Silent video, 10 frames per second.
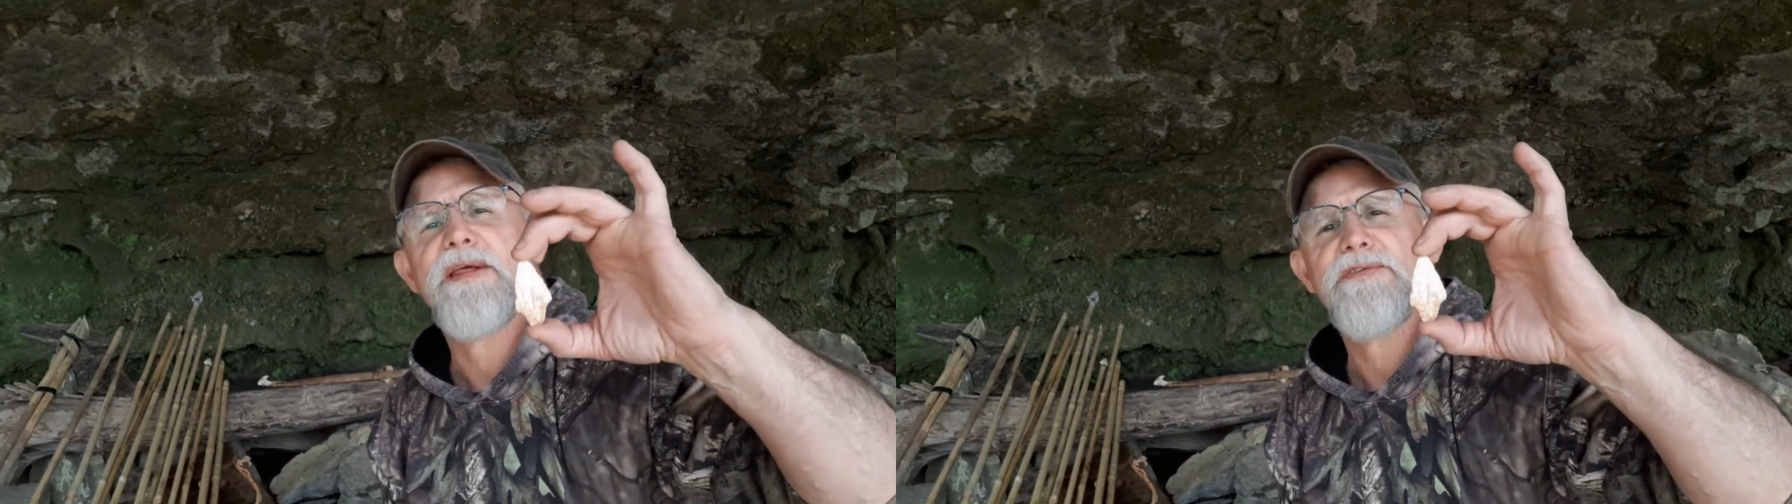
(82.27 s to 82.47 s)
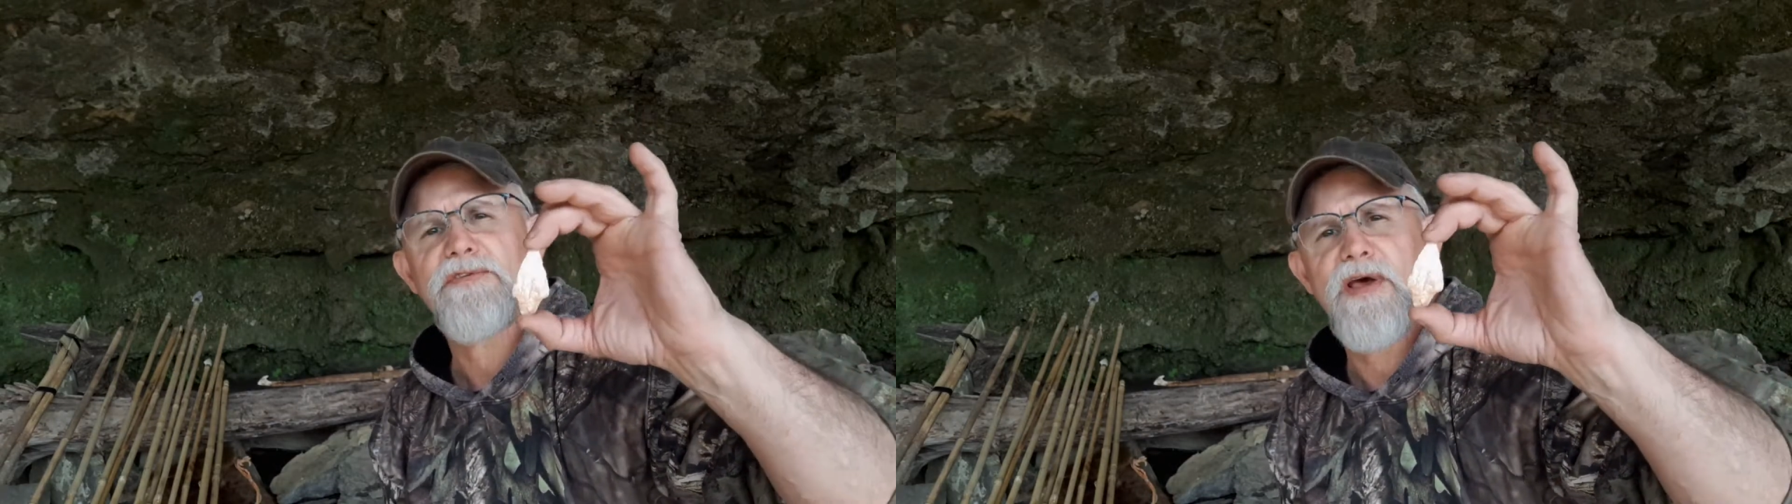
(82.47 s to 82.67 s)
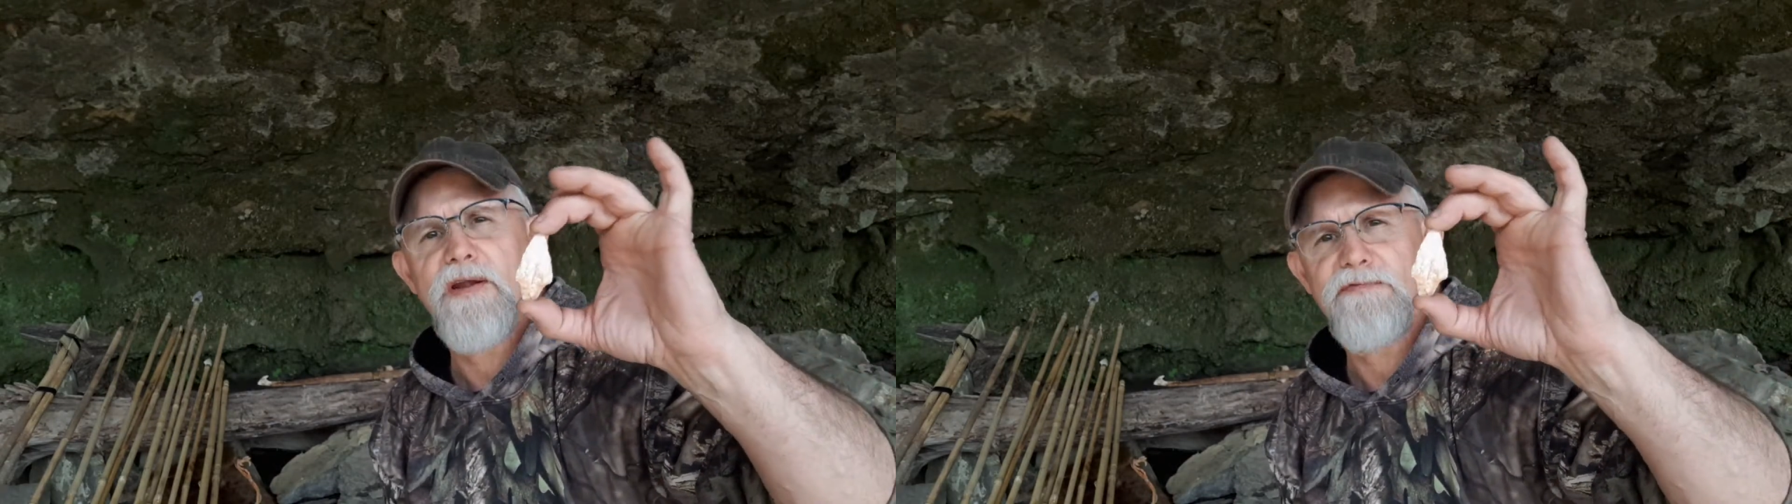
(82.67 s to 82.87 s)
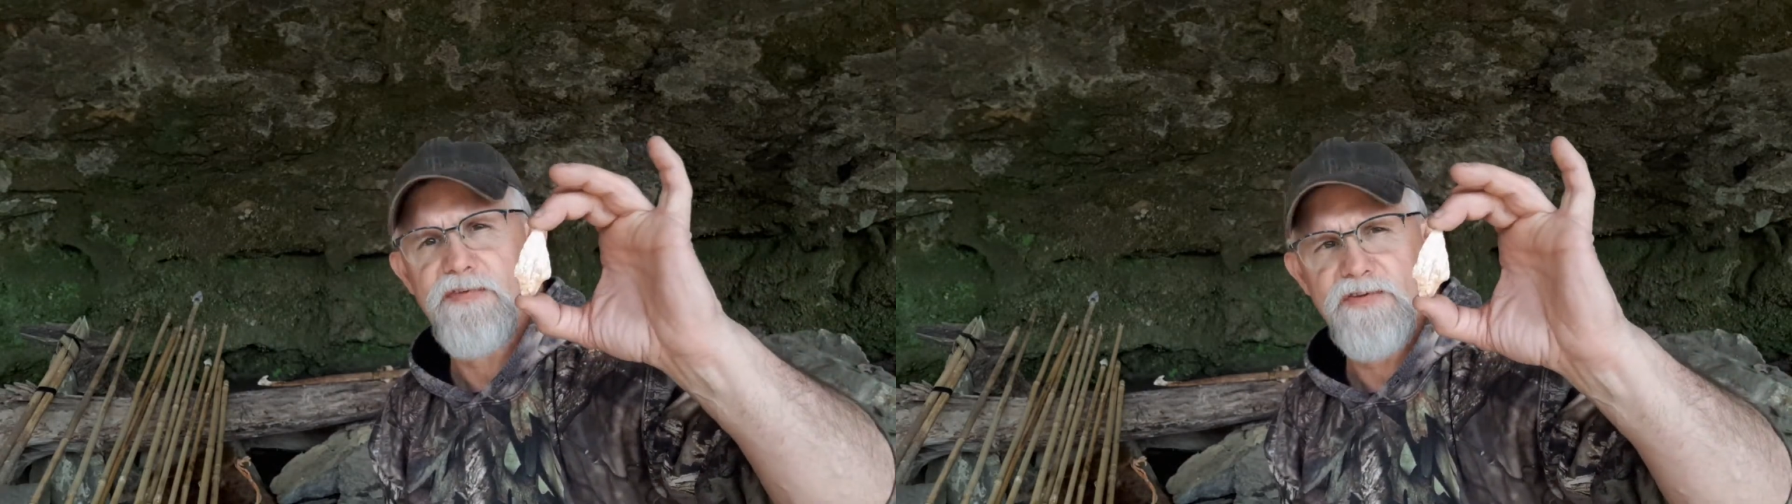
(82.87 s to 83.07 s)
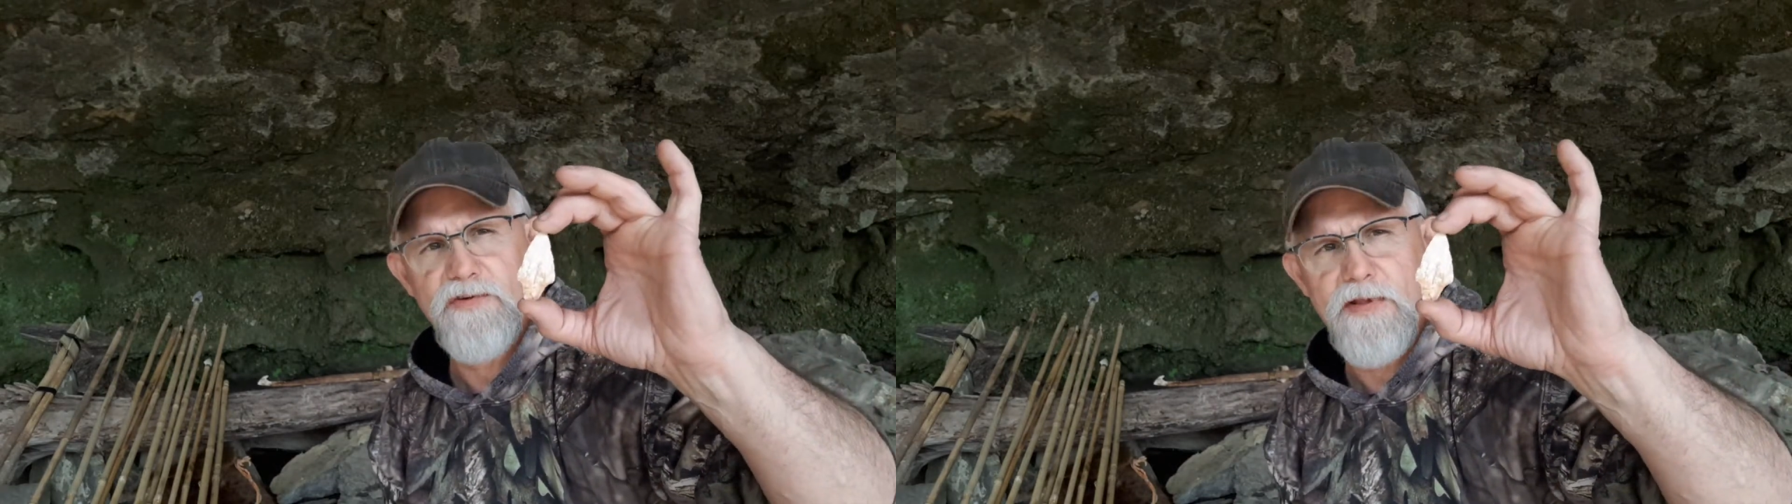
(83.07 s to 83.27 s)
they just kind of
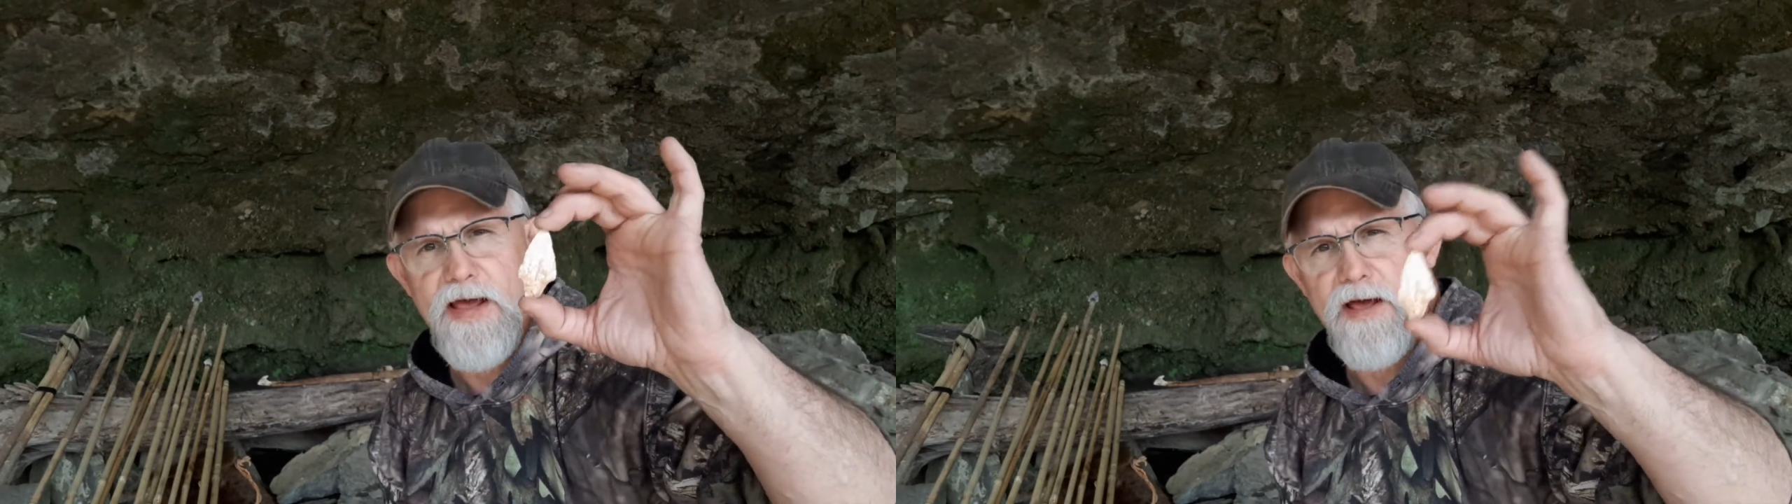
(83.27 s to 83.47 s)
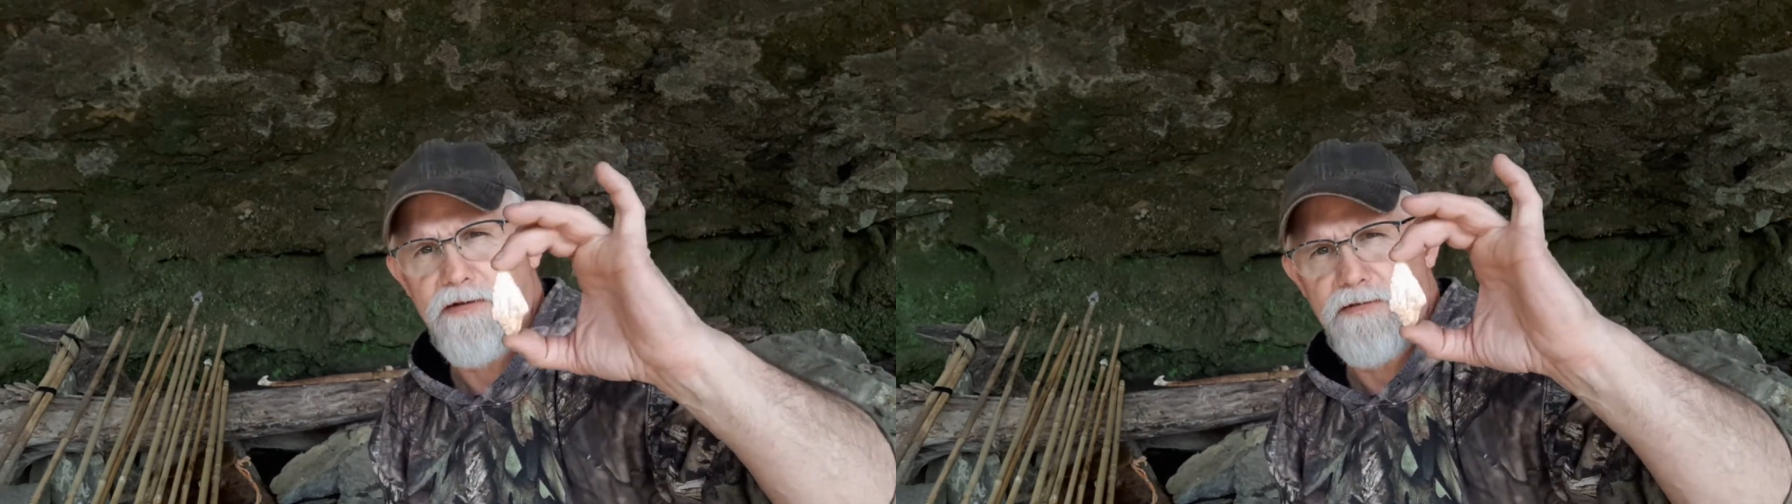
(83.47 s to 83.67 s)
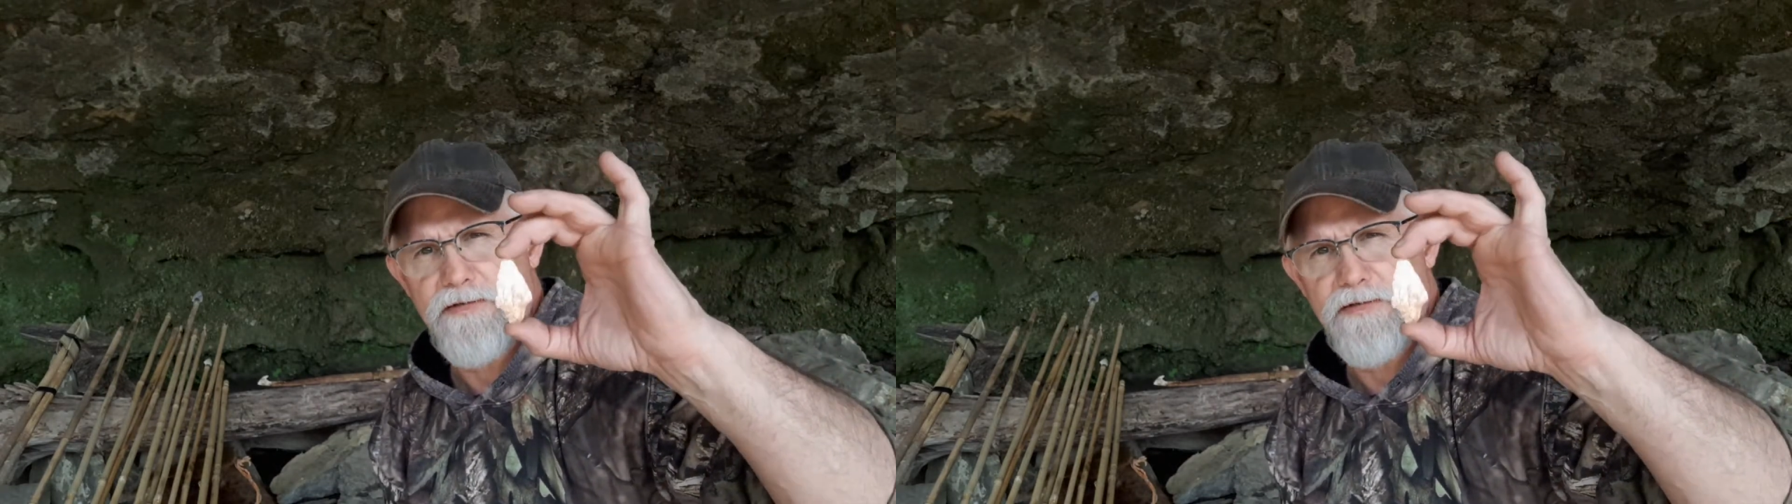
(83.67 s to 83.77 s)
fizzle out.